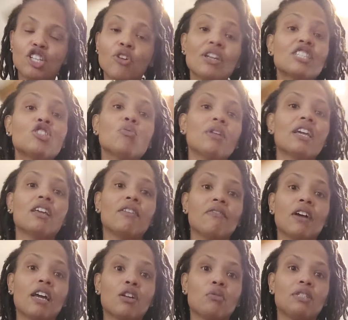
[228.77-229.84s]
There is no
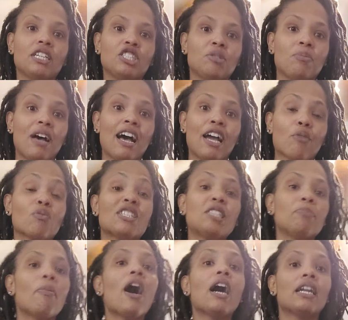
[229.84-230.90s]
negative connotation behind
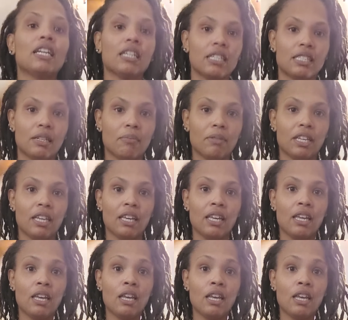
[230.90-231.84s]
responding to something.